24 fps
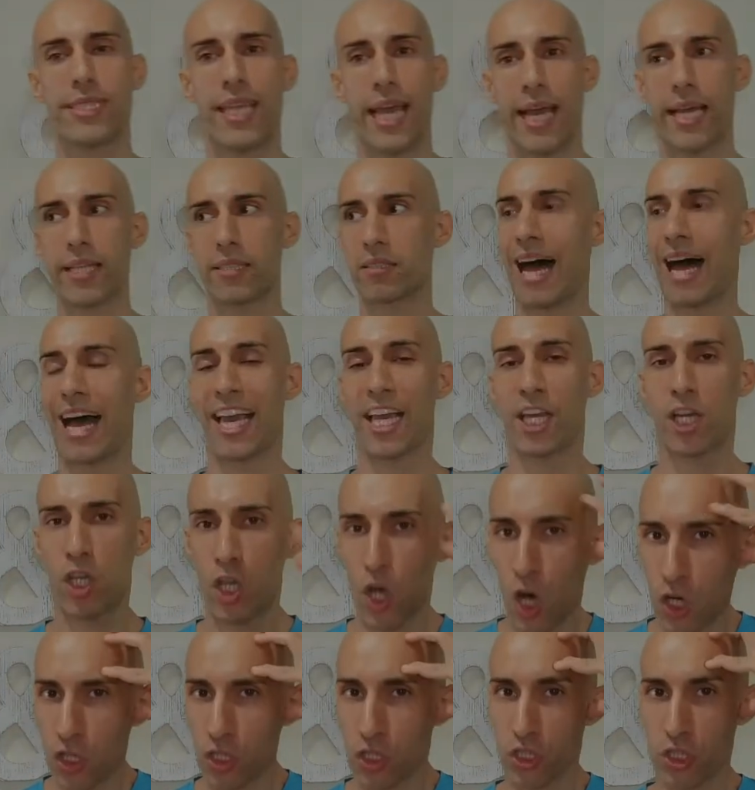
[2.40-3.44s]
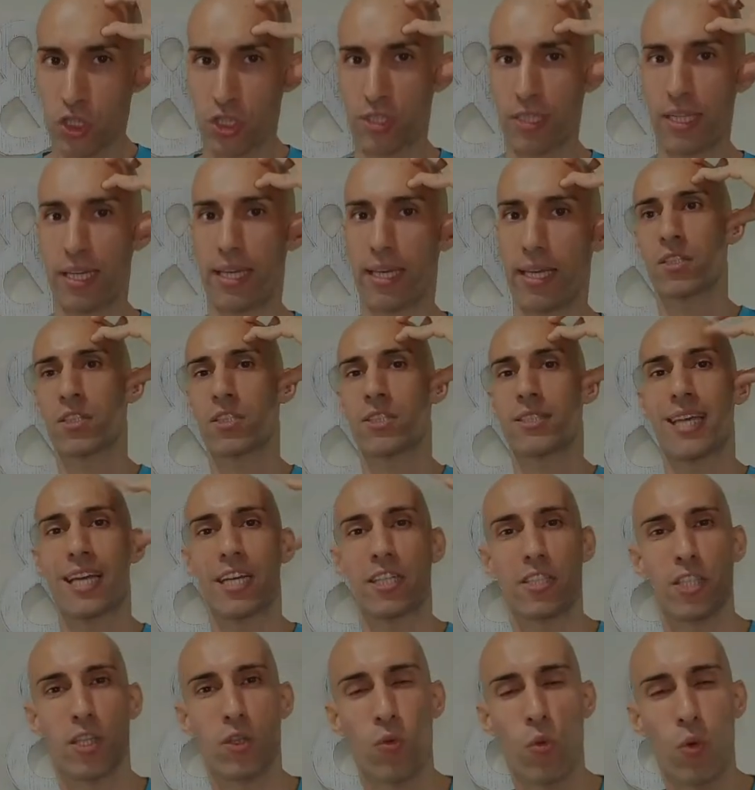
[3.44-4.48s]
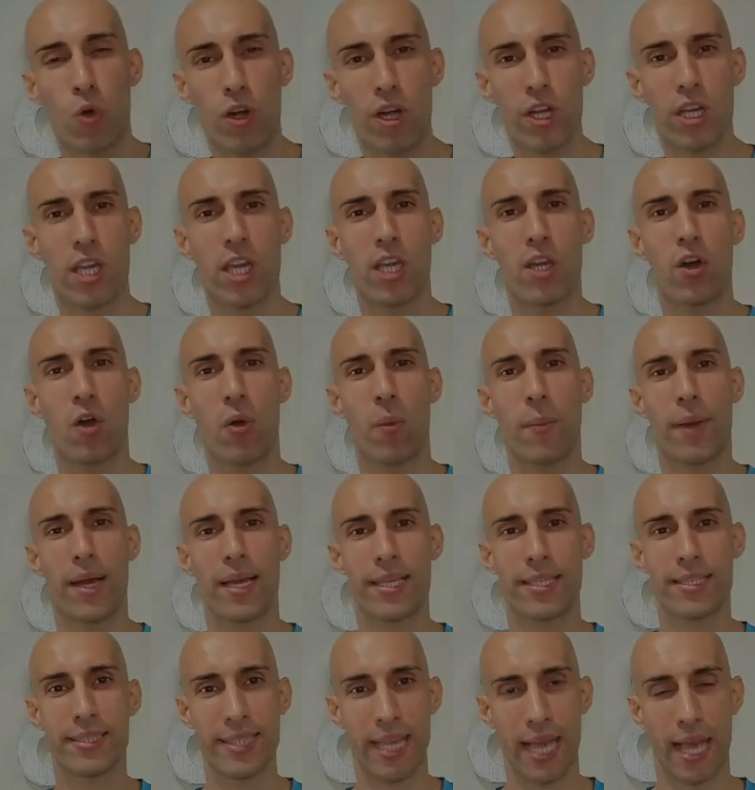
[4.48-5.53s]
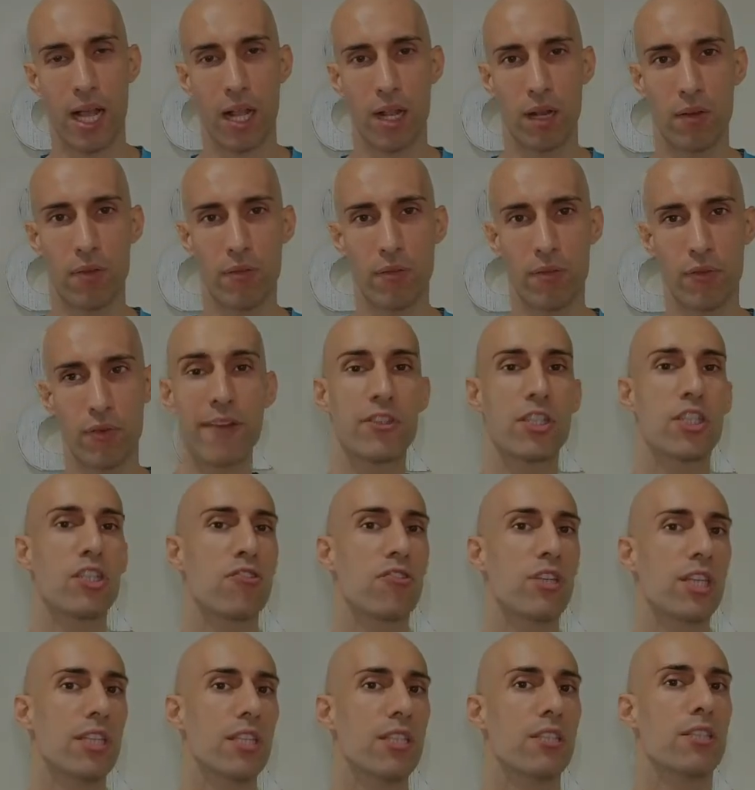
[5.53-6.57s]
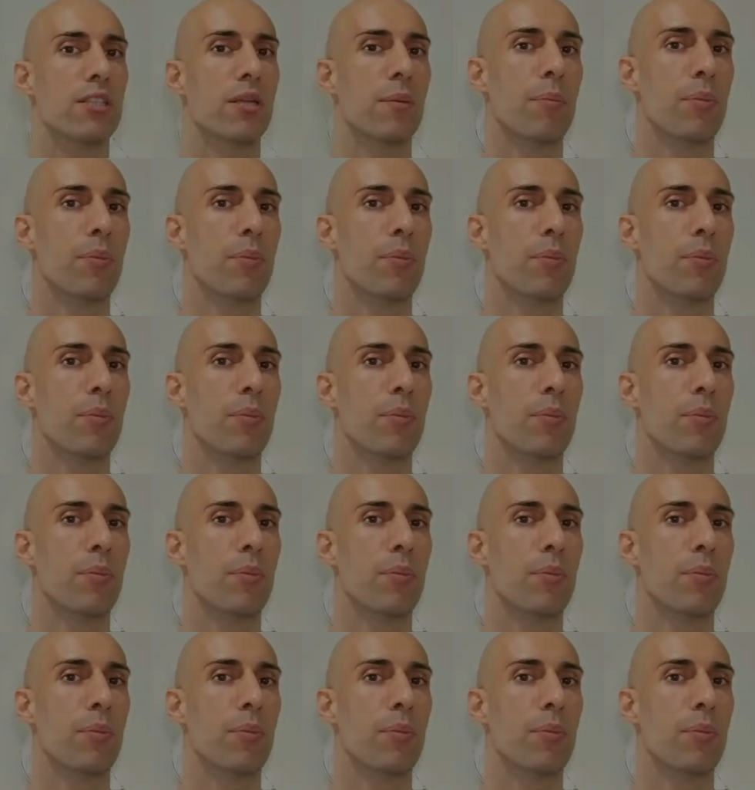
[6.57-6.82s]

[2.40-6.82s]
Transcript: that I consciously started working on myself after reading the